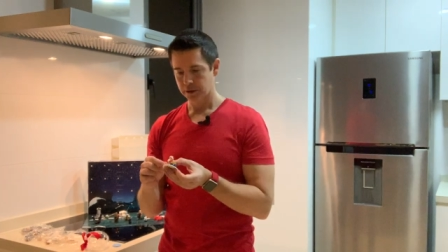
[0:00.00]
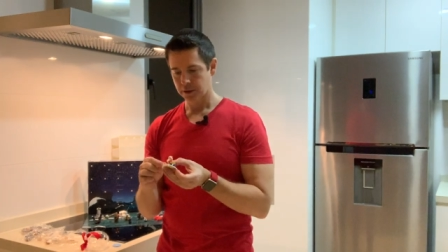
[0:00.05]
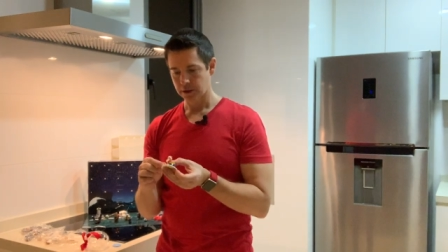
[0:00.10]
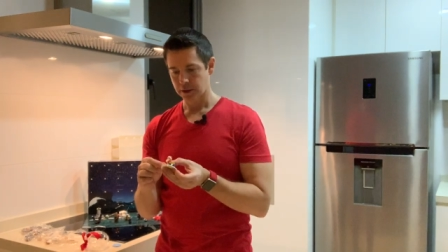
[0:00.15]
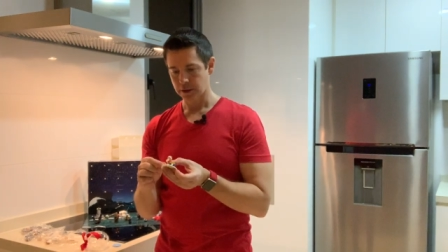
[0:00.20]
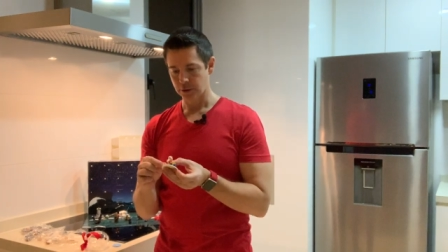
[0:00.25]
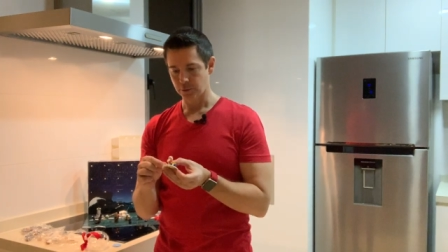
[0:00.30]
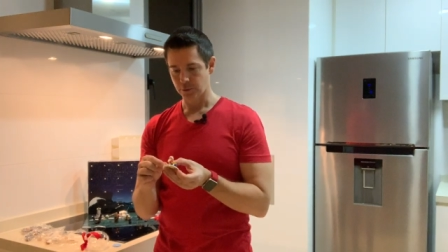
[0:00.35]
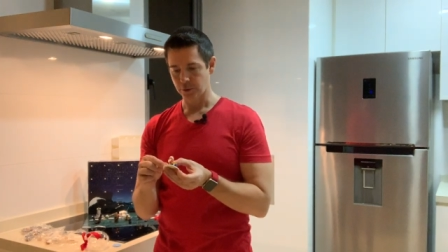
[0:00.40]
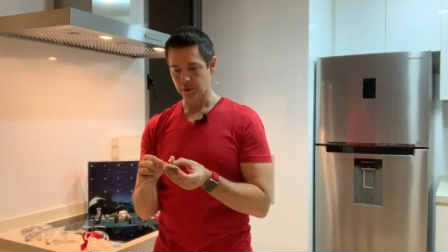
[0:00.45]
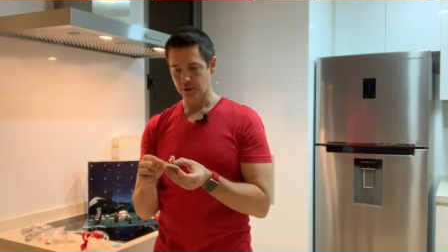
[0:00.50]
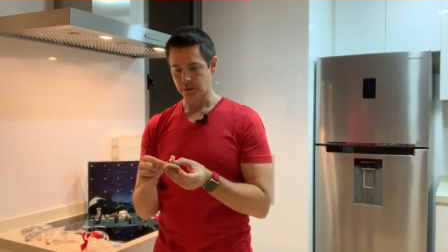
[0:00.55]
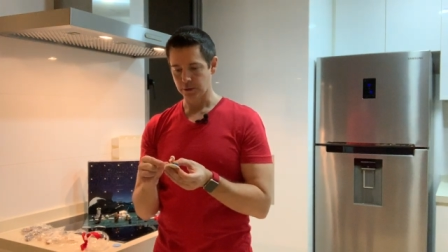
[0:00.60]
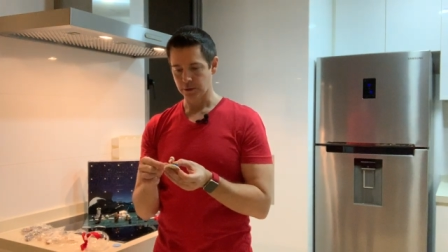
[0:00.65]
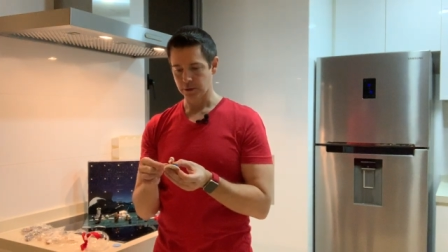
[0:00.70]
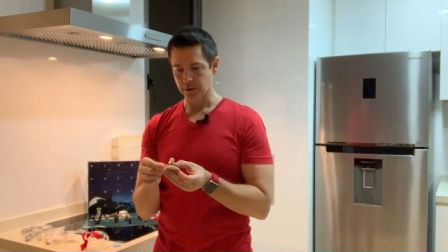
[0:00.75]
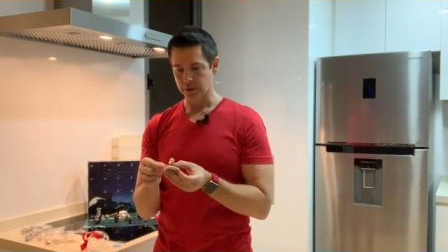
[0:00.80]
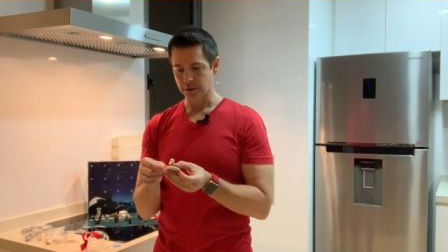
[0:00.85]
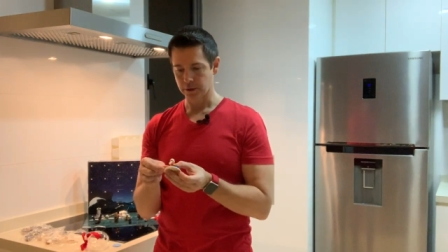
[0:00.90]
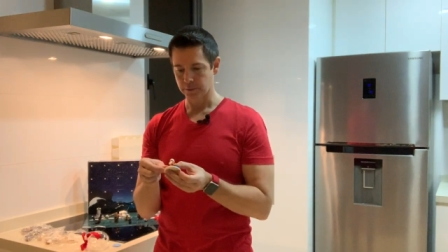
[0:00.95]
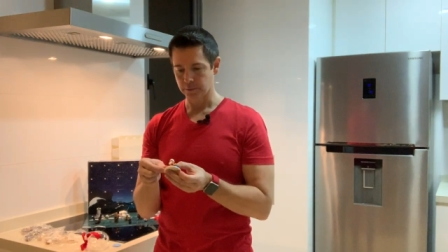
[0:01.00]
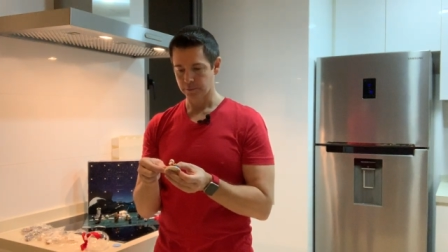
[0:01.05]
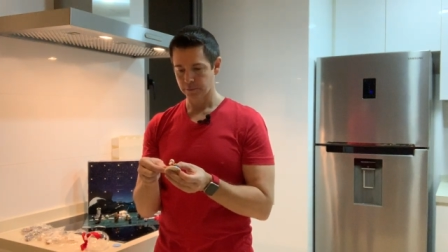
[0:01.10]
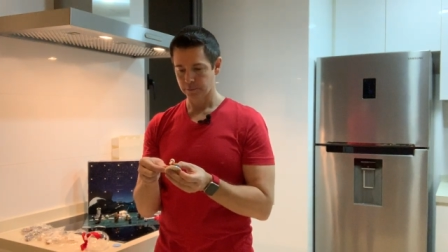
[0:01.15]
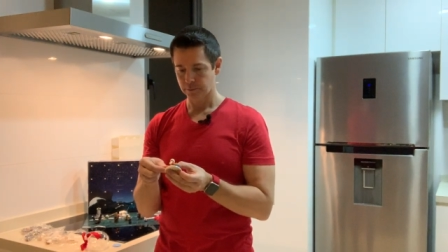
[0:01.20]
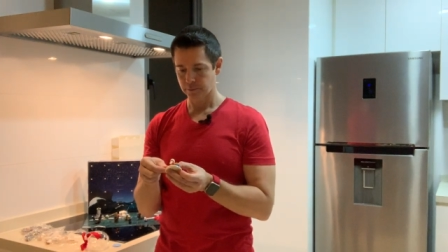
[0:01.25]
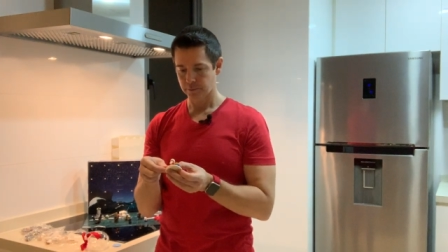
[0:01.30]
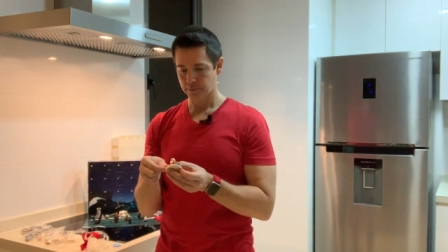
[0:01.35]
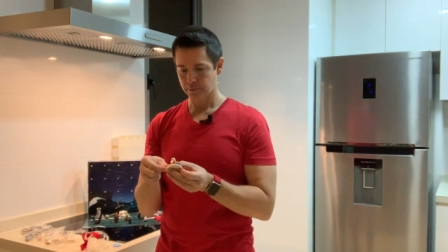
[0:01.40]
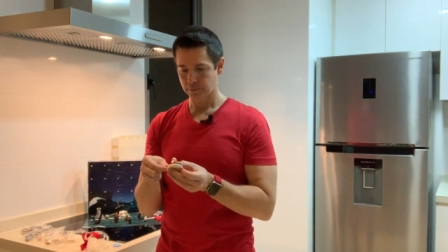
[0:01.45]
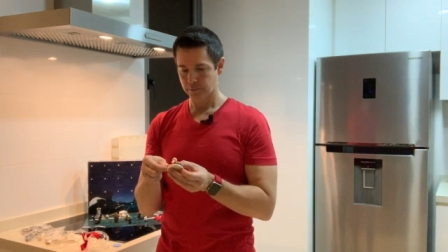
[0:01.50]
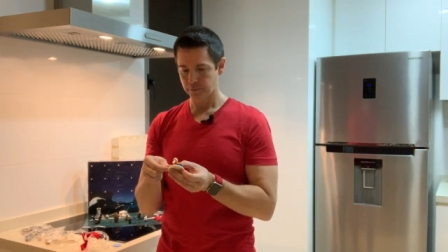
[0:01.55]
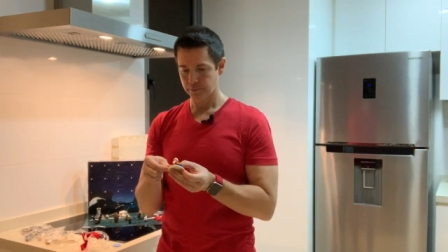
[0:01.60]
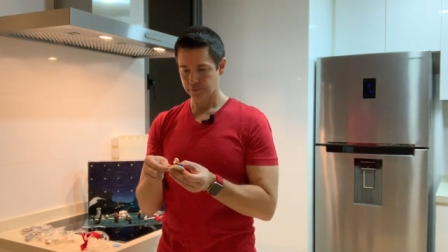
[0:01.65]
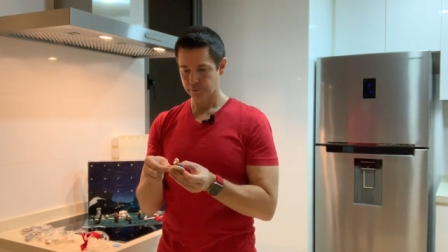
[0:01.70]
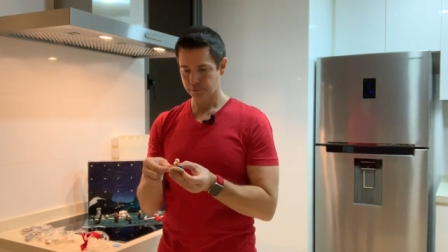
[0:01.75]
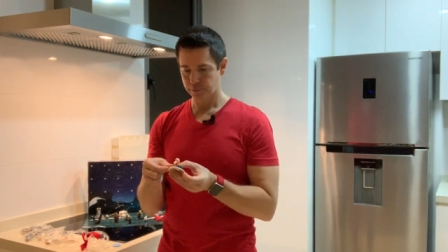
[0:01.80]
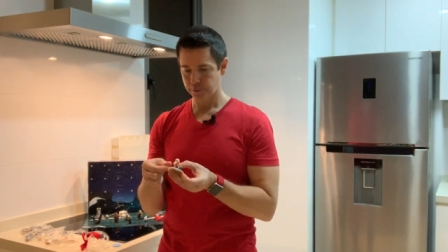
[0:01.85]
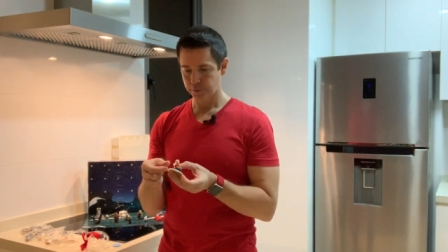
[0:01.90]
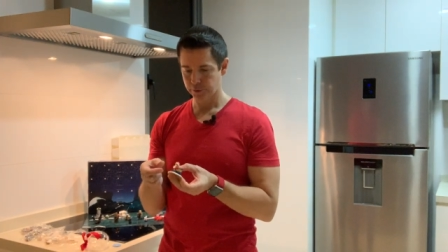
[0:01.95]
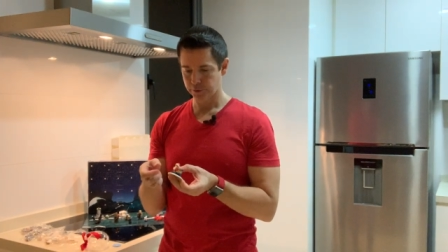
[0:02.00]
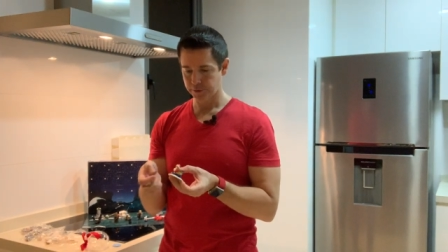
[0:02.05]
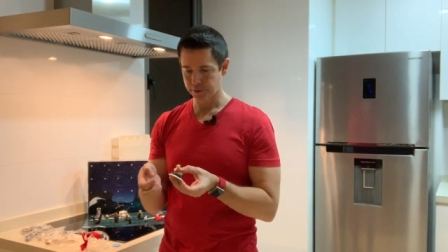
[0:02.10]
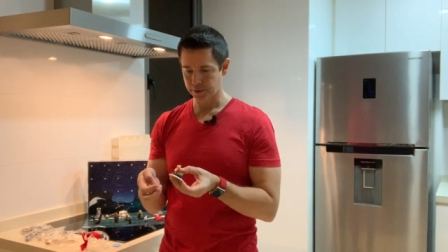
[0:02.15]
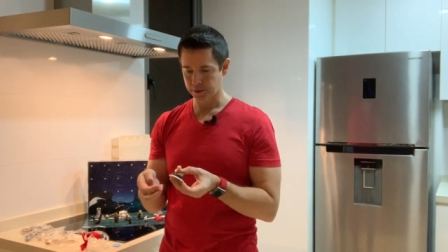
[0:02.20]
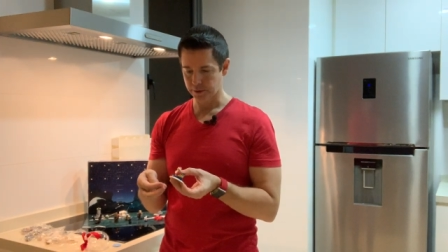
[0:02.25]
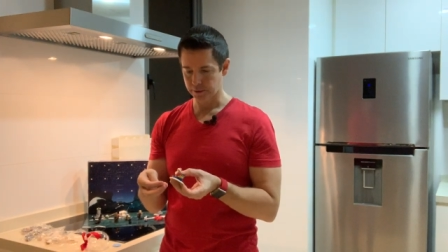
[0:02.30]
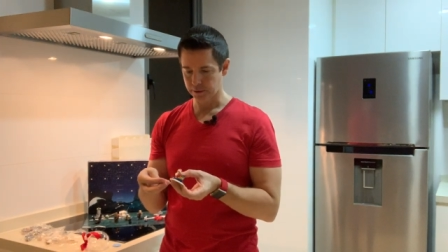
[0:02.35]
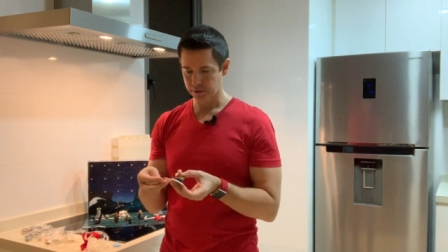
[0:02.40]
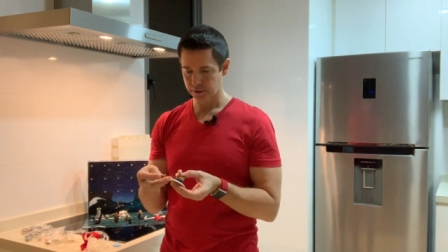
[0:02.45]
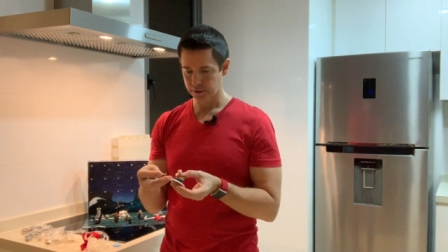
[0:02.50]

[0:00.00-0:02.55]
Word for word: I will uh, put that